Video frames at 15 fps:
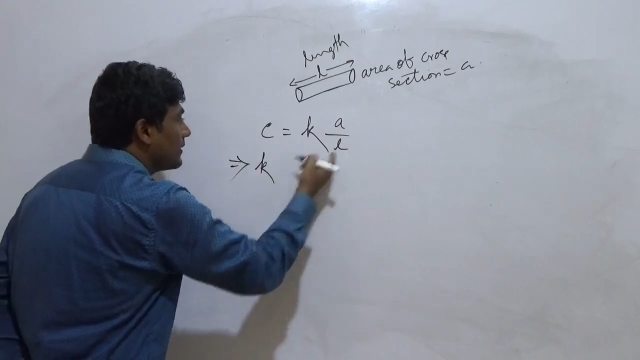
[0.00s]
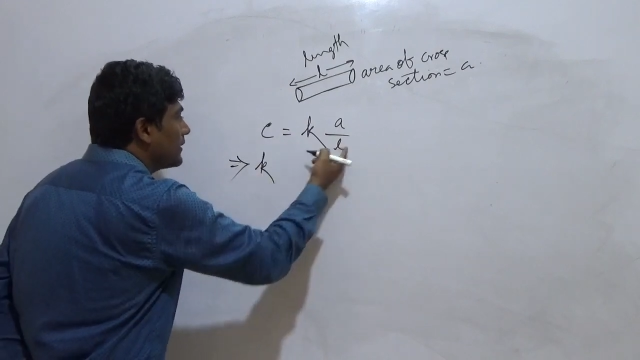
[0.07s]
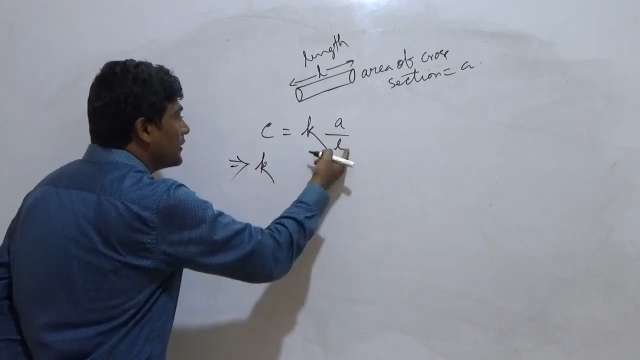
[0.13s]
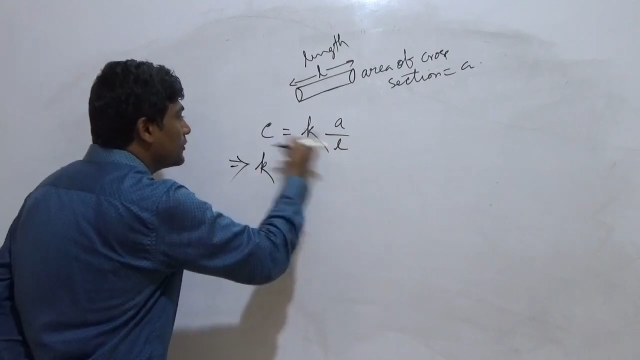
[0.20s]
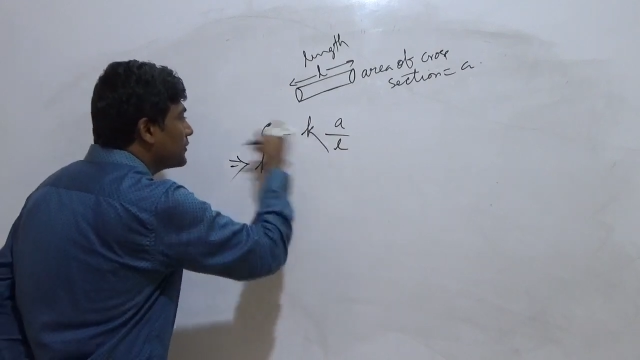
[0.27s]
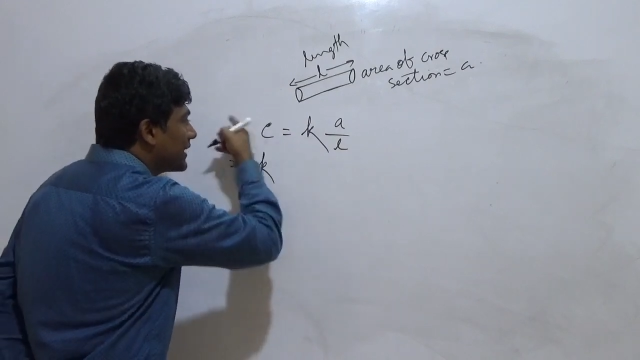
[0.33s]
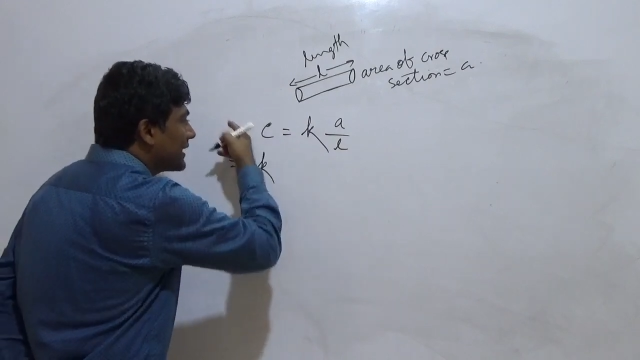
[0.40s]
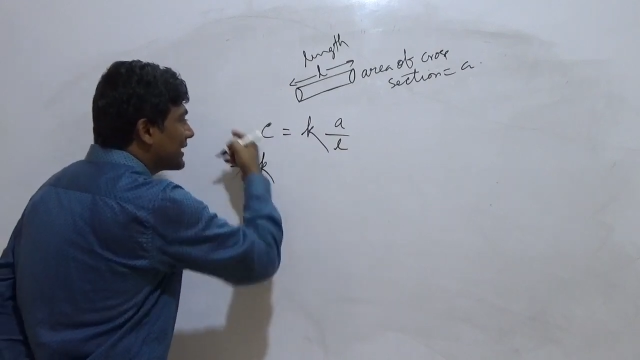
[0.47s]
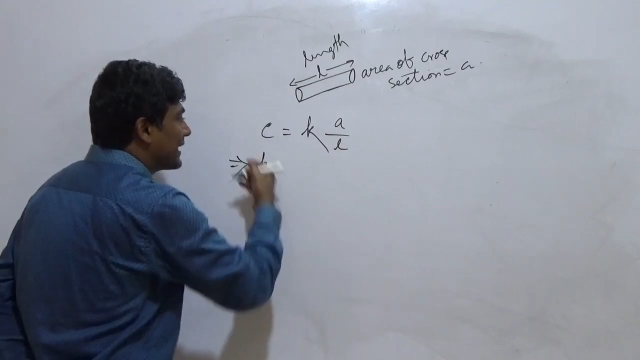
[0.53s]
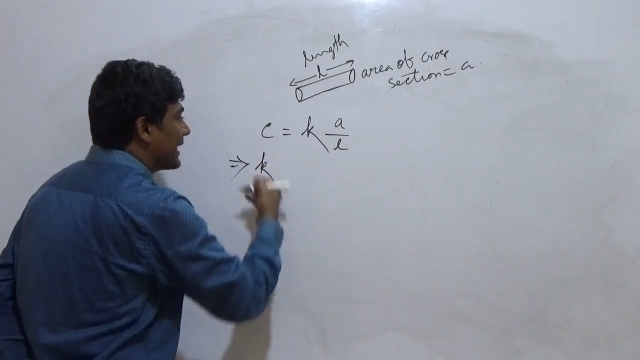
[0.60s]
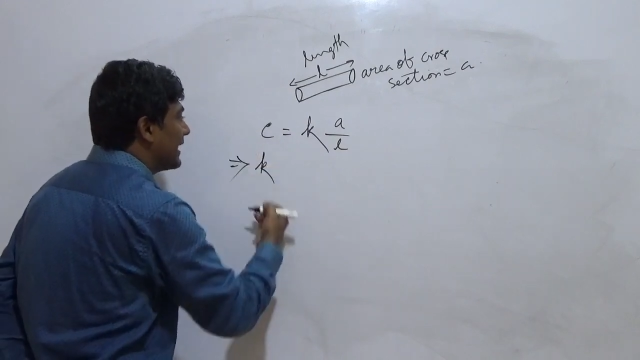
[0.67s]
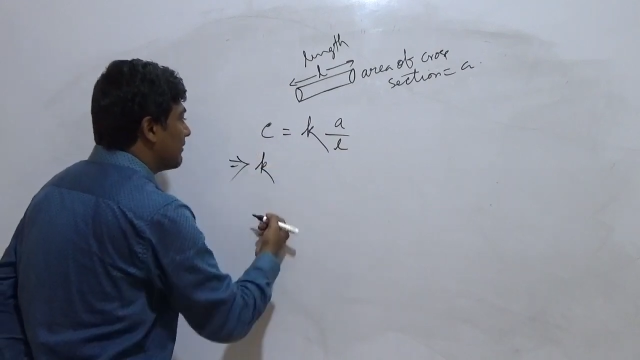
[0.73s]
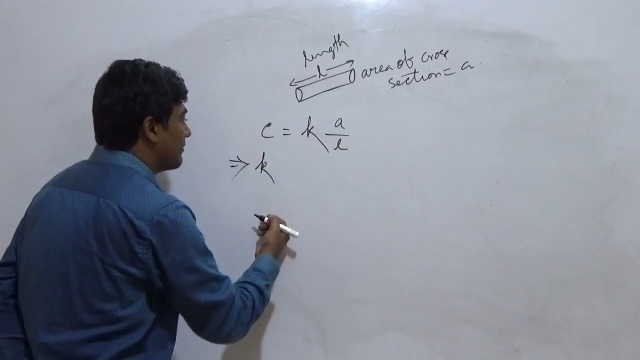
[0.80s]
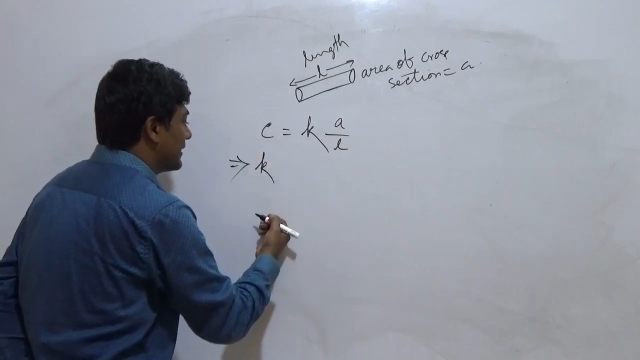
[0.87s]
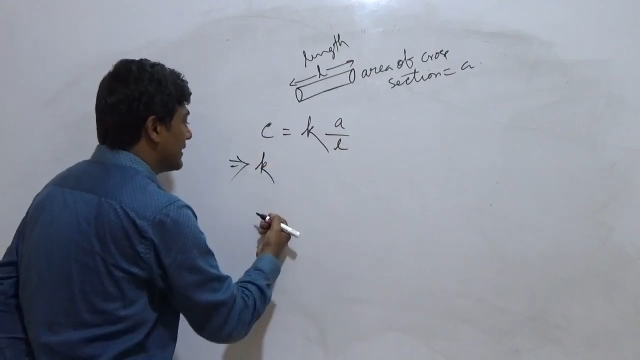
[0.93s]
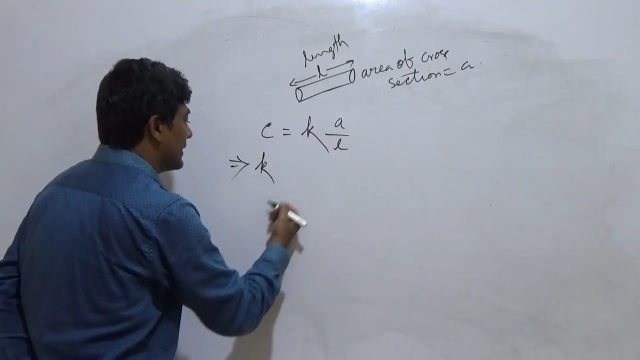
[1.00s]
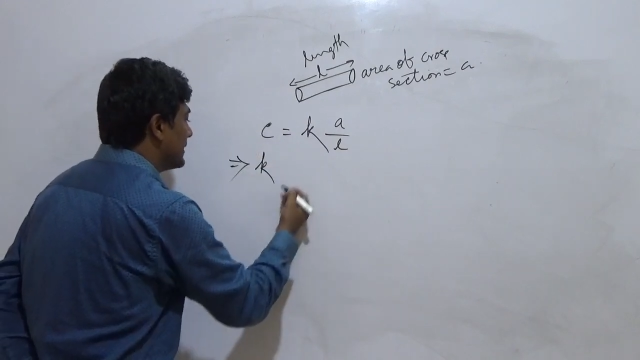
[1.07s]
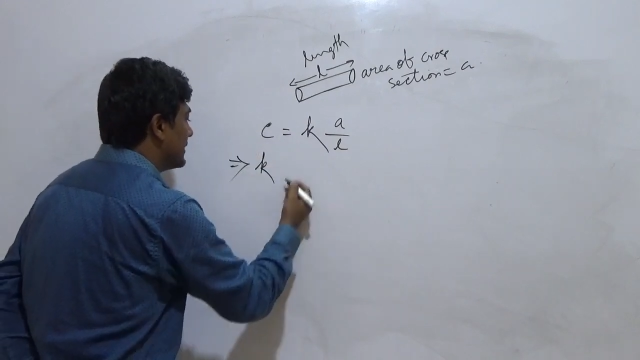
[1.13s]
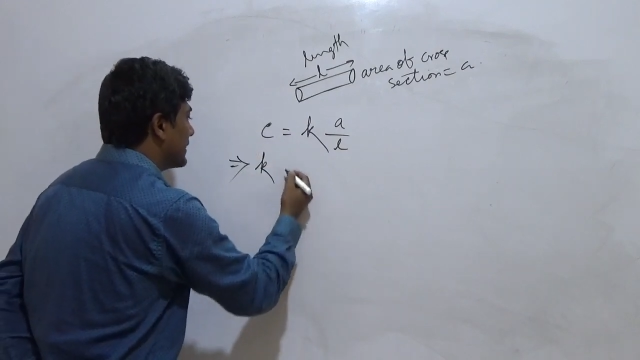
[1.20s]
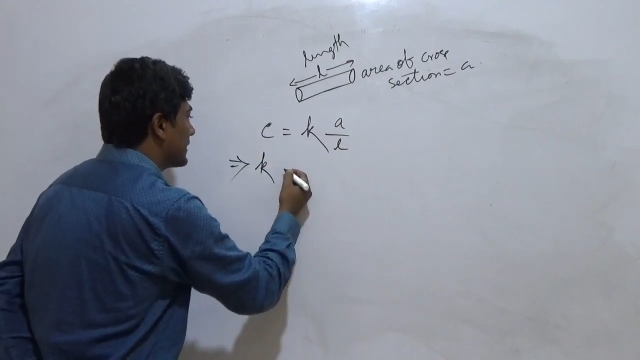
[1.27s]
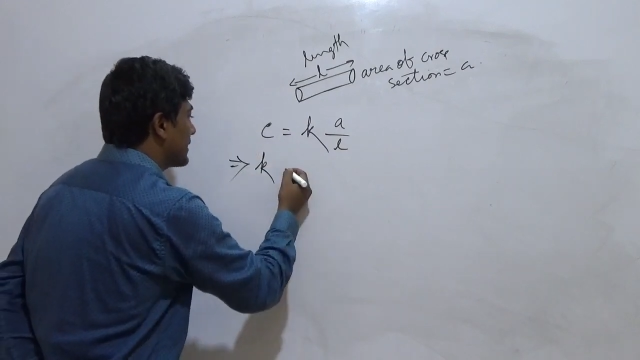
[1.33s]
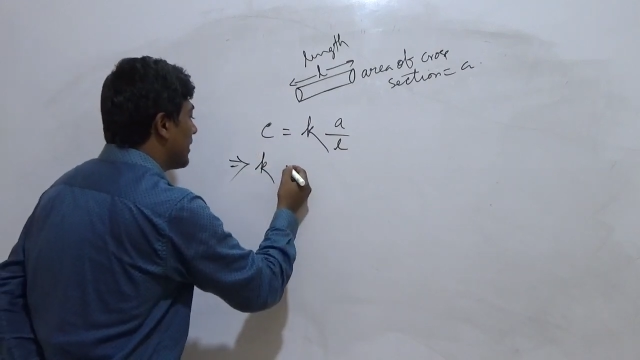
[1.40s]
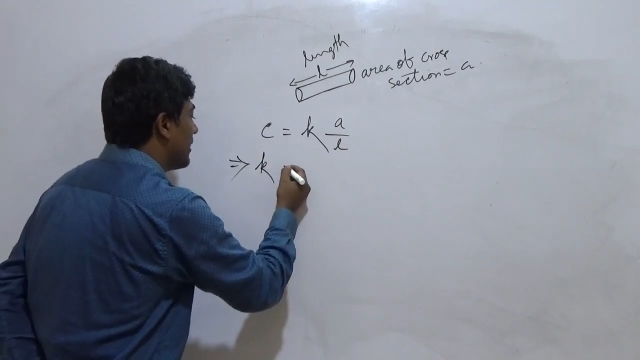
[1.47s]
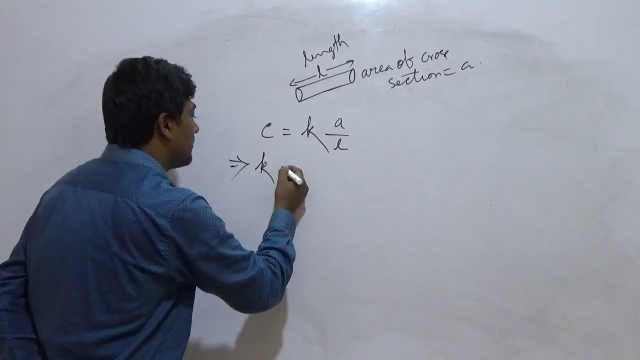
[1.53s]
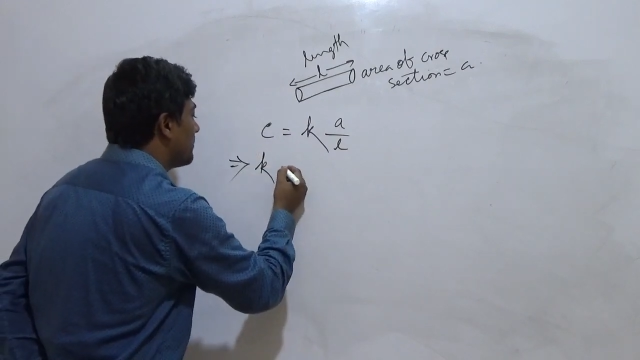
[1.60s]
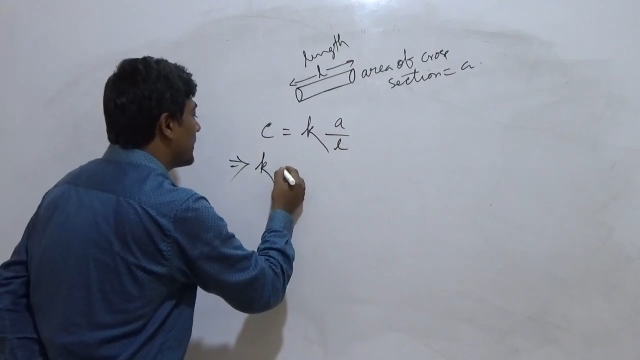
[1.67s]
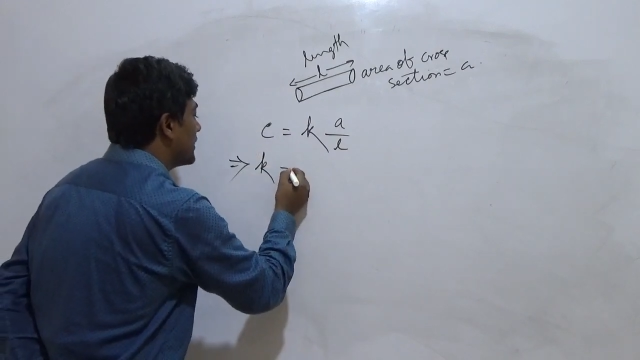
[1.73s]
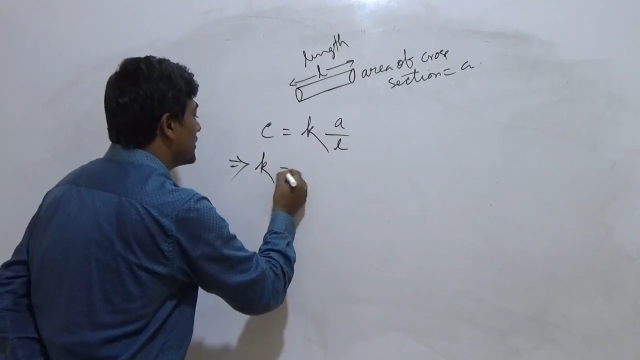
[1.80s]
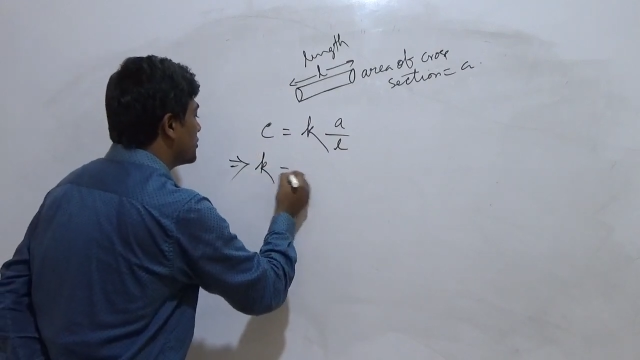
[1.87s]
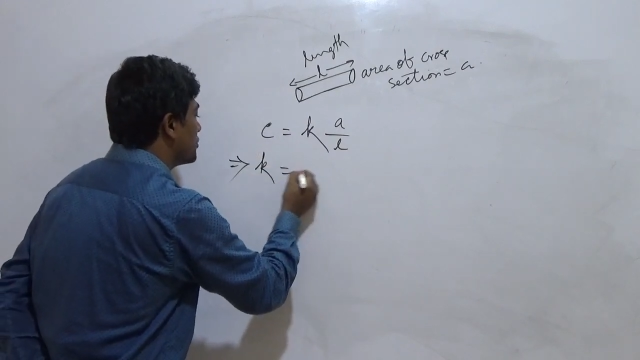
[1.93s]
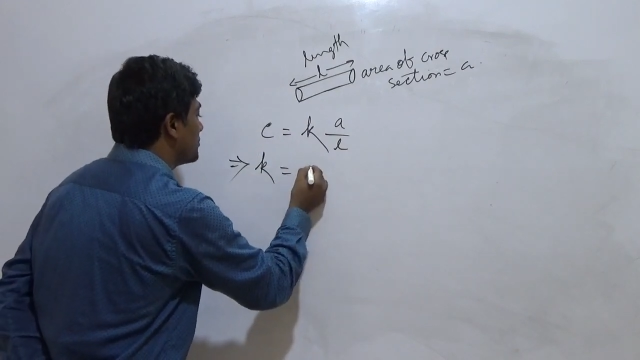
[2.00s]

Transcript: you take L by A here, kappa is